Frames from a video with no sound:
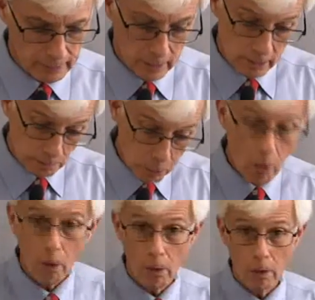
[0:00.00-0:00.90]
And
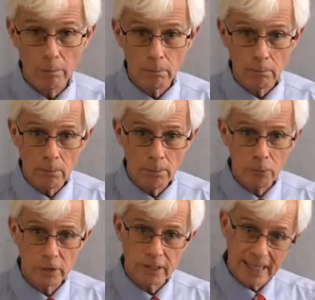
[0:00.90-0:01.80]
Paul
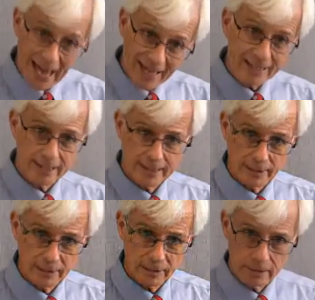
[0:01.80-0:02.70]
puts the
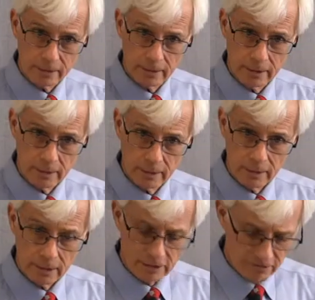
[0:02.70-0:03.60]
accent
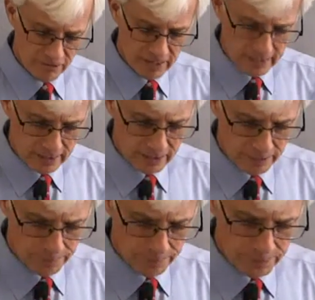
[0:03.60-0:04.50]
on faith
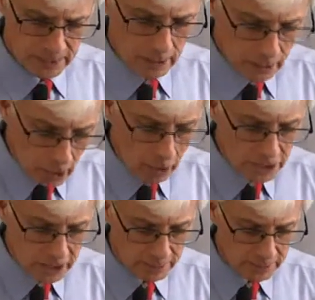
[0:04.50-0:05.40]

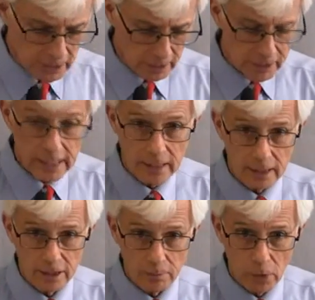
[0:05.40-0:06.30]
largely because he
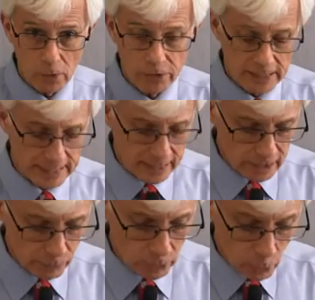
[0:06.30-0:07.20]
is opposing any
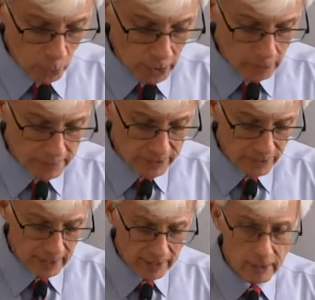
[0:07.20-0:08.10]
requirement
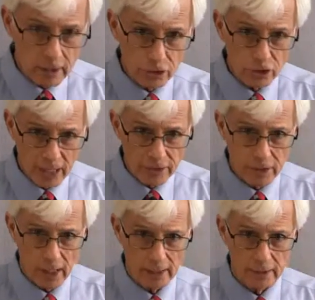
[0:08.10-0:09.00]
that
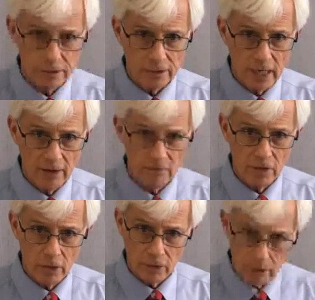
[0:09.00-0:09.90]
Gentiles have
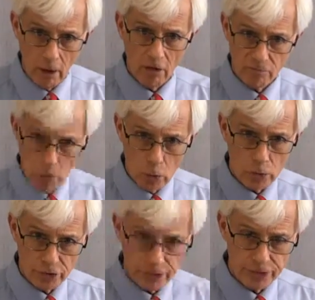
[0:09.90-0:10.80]
the law of
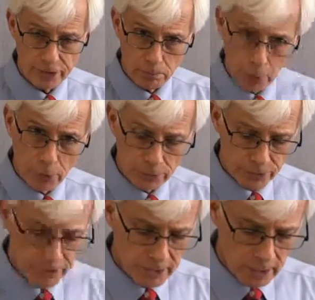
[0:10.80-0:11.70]
Moses
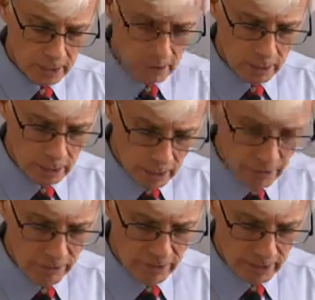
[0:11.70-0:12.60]
imposed on
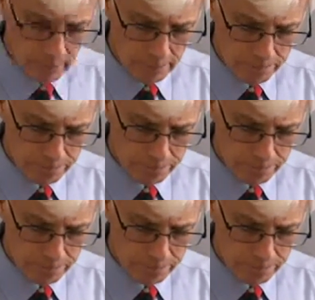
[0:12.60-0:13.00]
them.